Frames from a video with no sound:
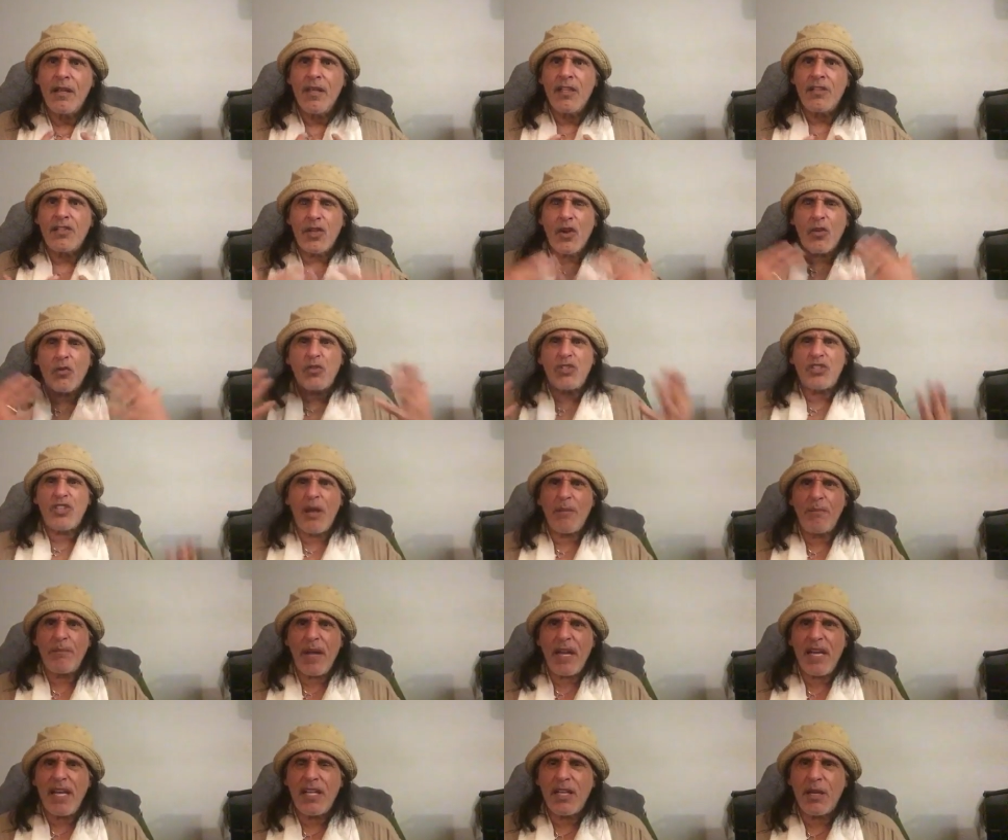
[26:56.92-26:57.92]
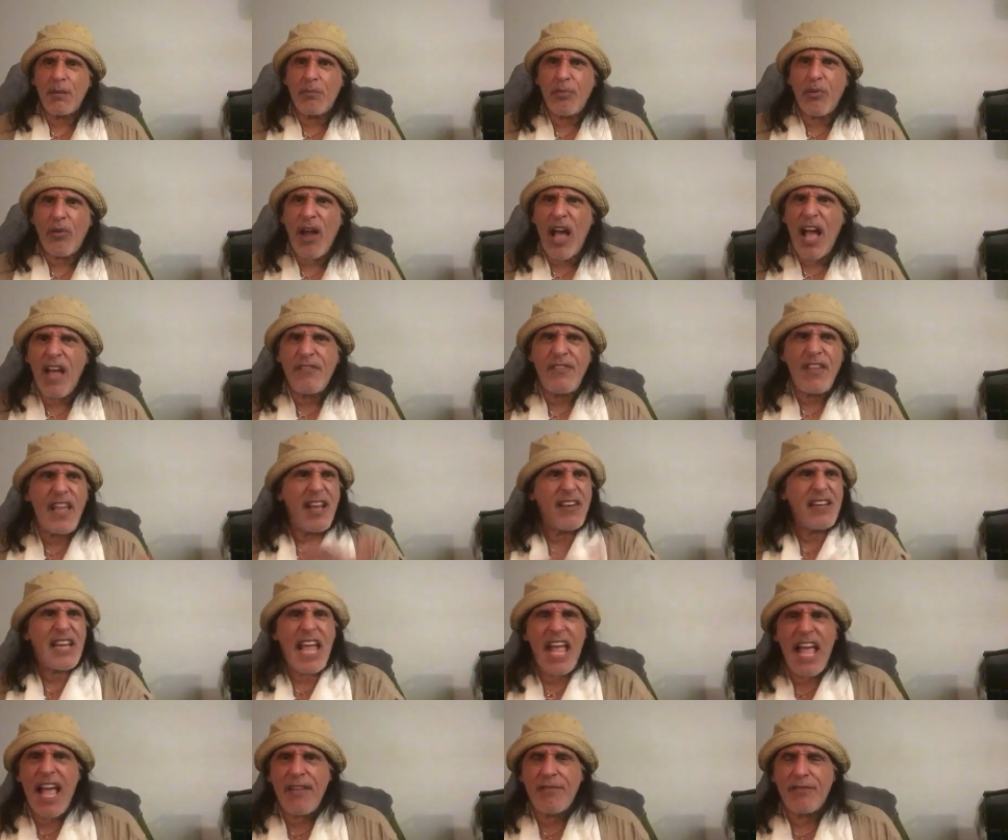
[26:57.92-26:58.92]
so somebody can profit and
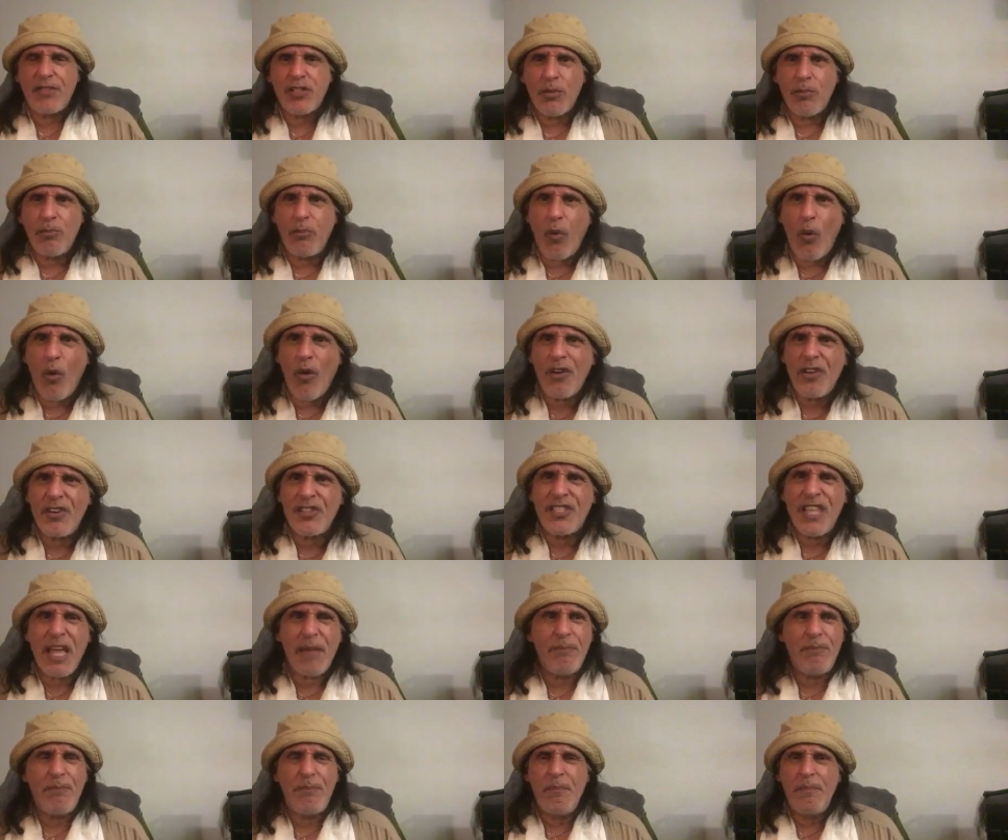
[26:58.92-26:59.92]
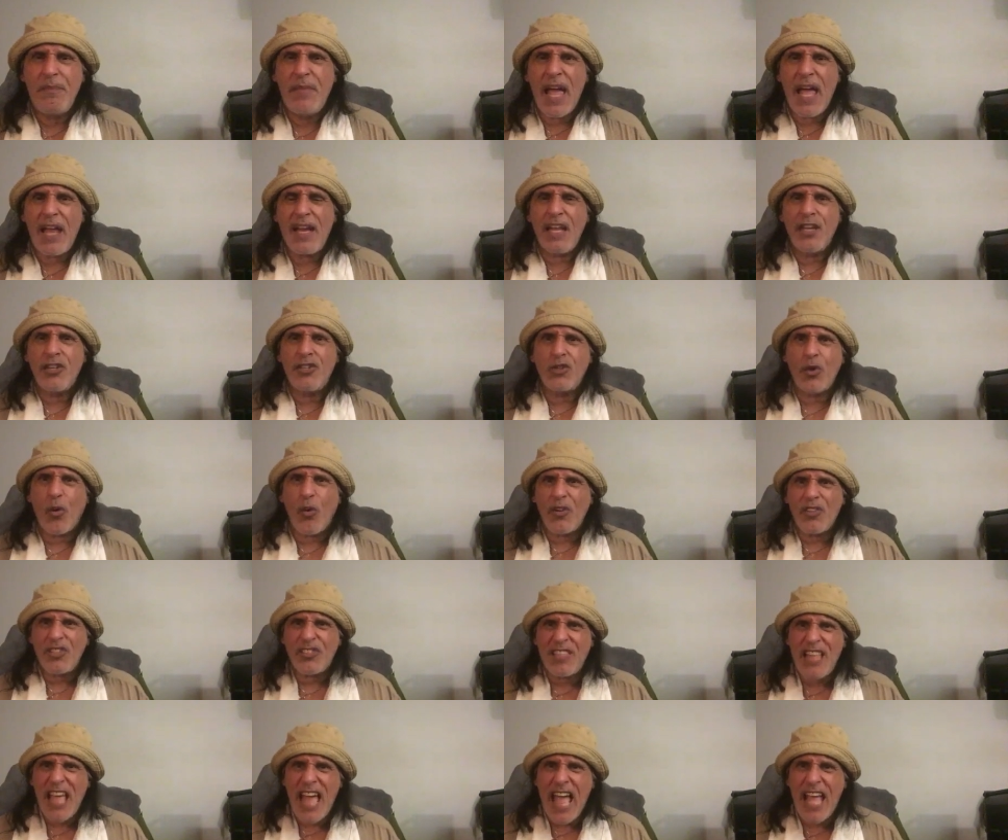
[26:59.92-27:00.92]
to have supporters that, that endorse
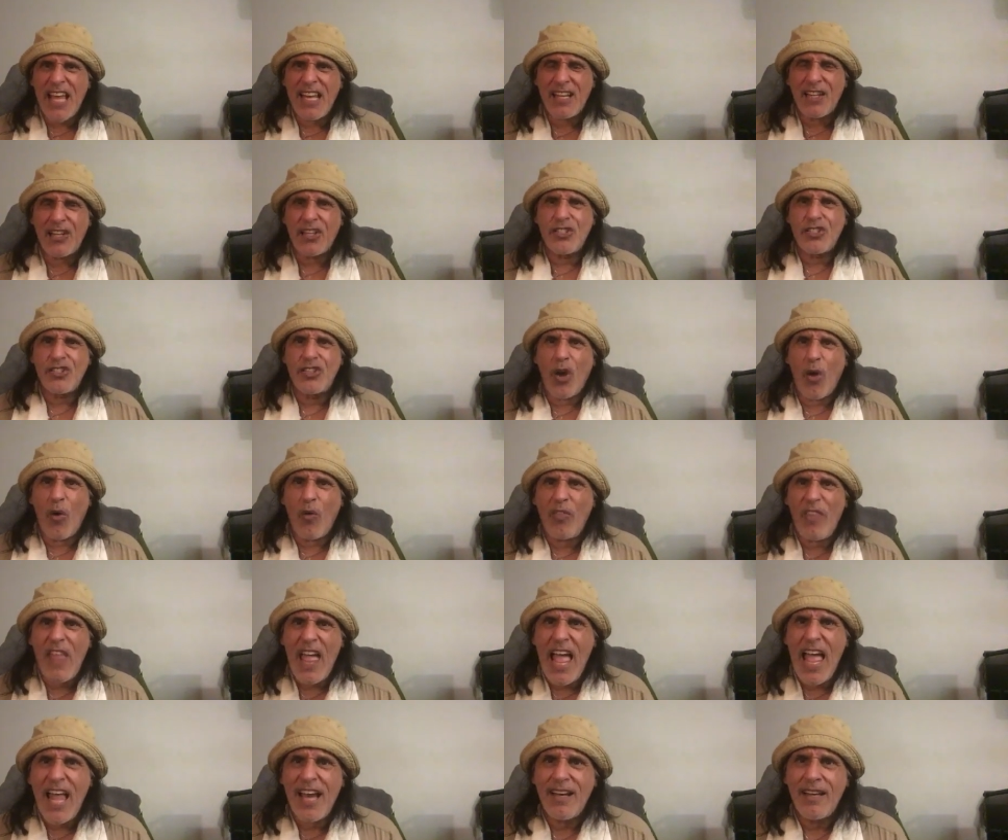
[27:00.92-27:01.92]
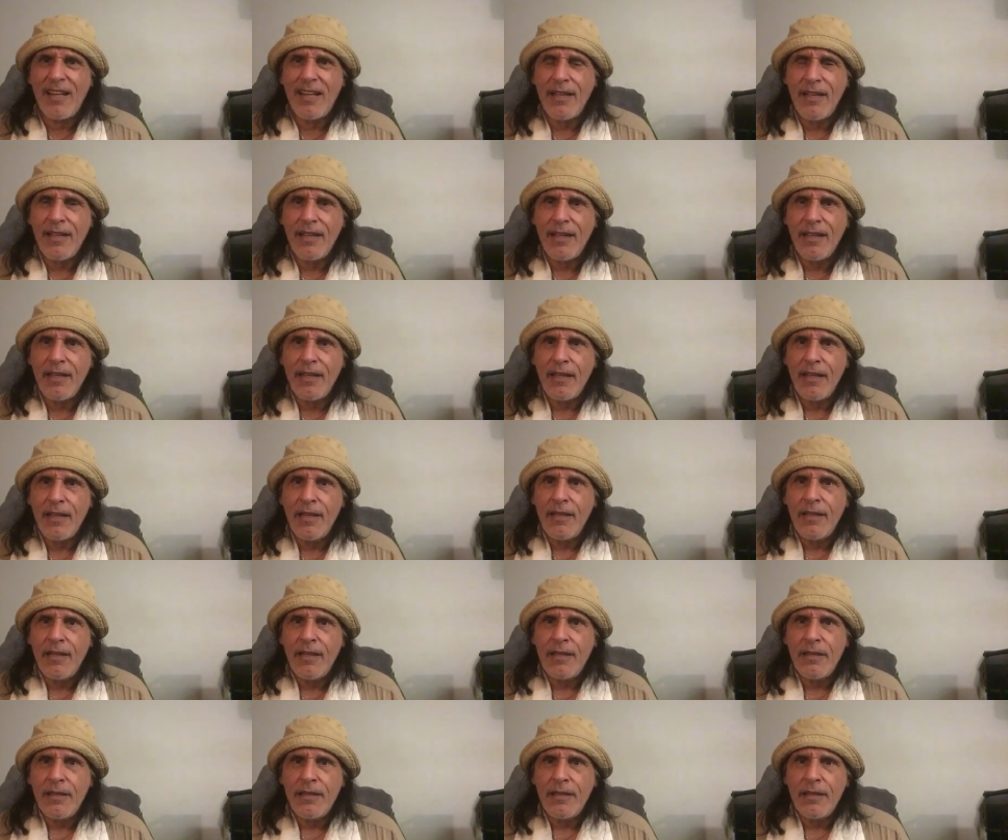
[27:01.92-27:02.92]
that and condone that.
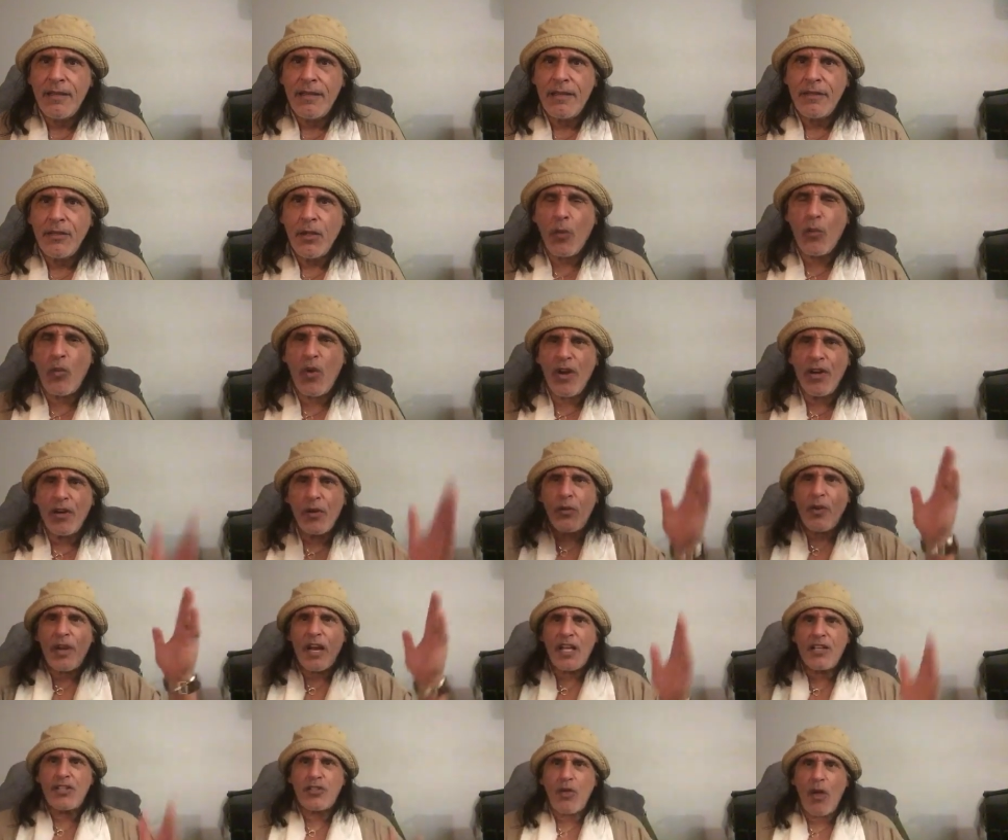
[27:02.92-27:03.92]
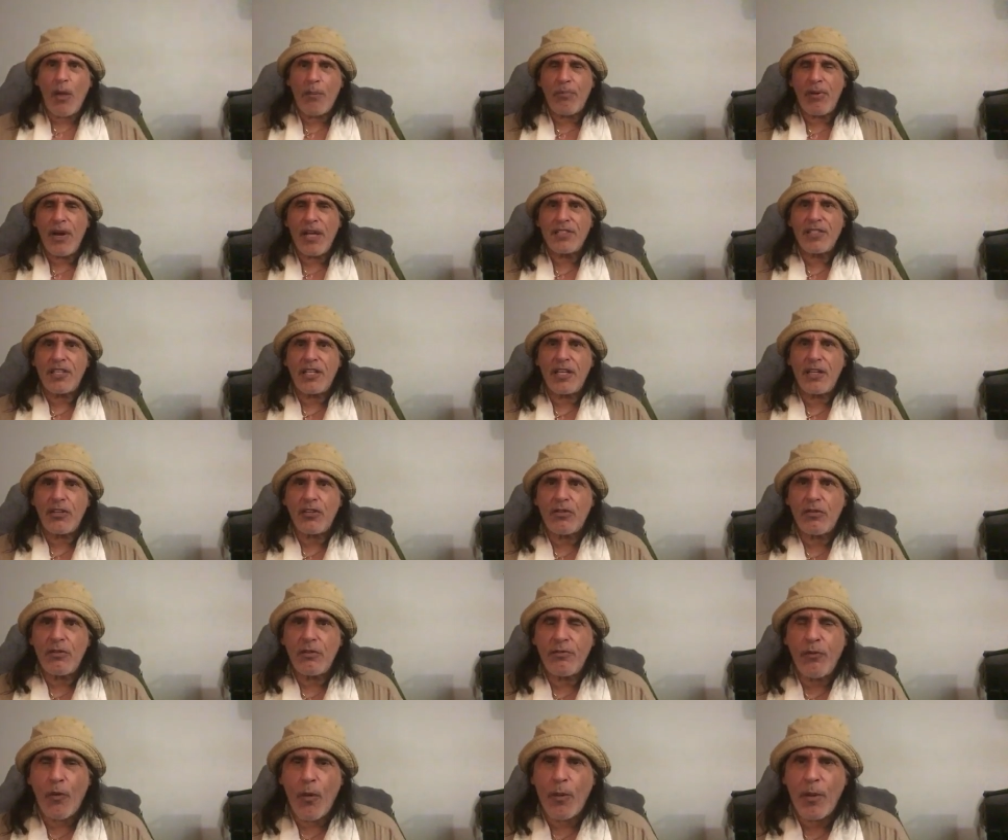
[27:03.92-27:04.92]
No wonder what I saw President,
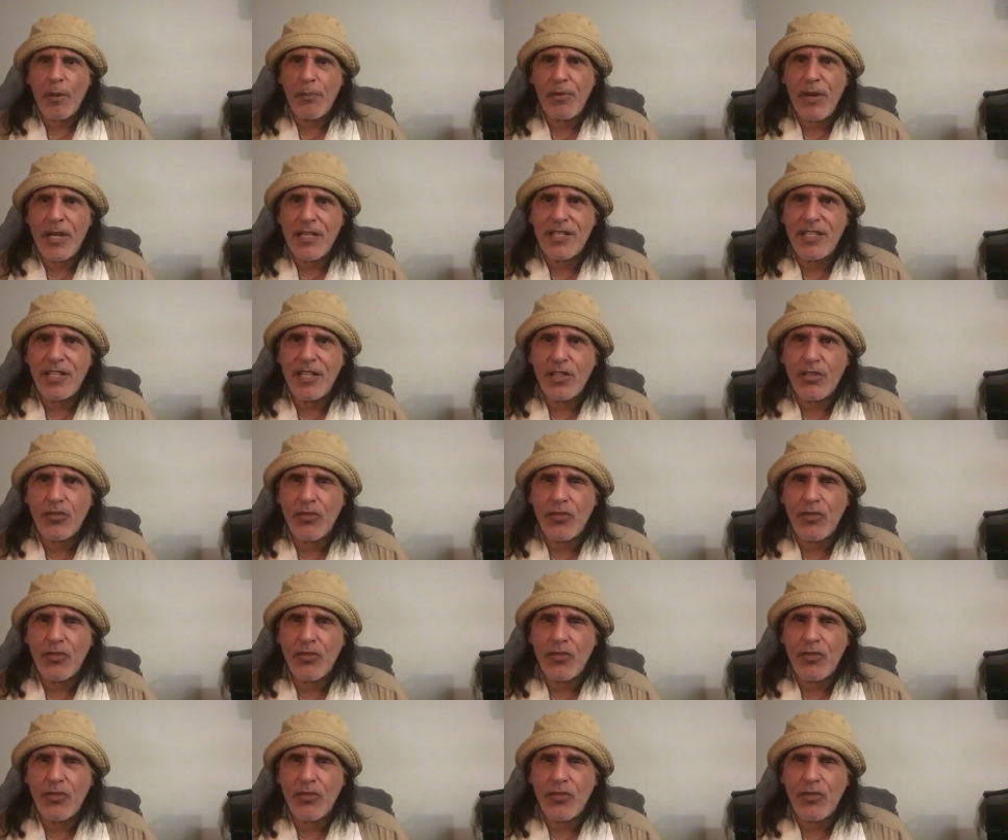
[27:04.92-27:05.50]
former President